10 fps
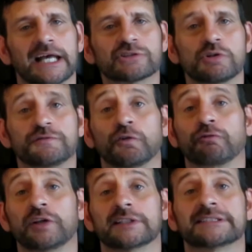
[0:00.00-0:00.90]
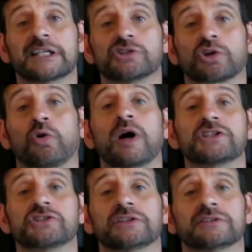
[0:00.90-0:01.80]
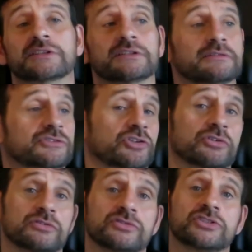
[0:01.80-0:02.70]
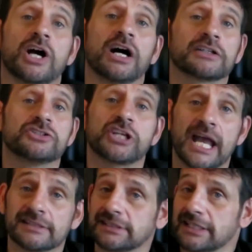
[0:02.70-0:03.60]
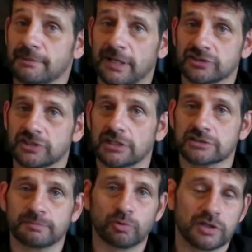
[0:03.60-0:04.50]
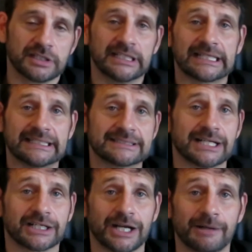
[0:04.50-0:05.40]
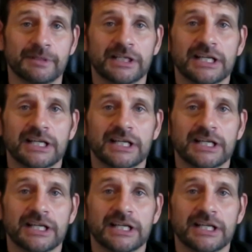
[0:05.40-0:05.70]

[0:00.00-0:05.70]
As always, feel free to send your questions, concerns, talks, chats, anything about stocks, support at thelincolnlist.com.